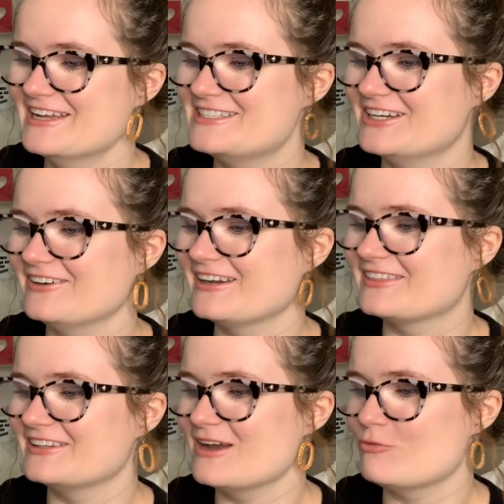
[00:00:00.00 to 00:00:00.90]
Derek,
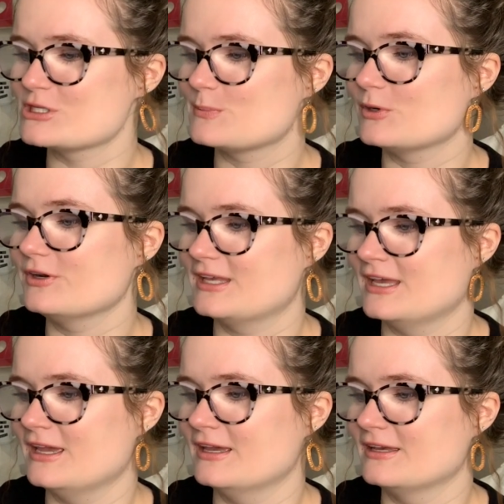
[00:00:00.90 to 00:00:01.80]
the love whisperer
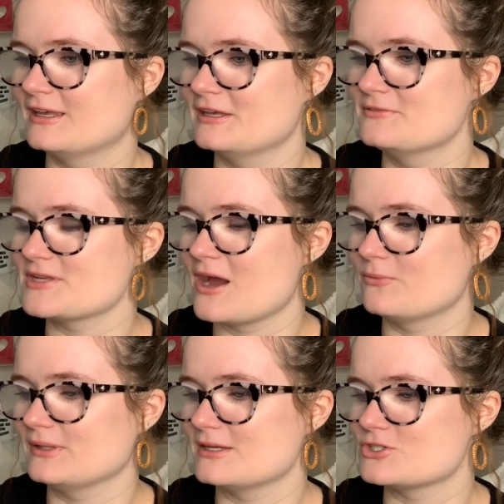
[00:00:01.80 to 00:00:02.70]
king, gives out
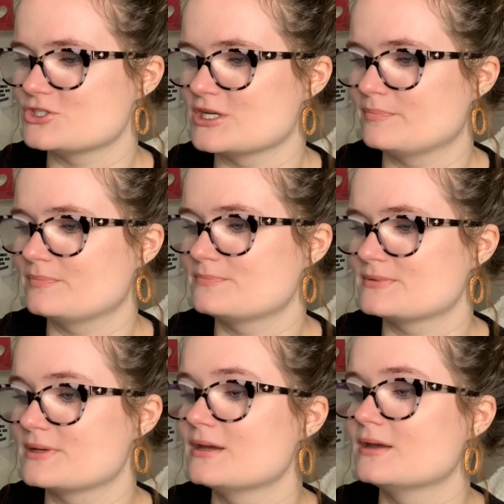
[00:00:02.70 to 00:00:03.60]
relationships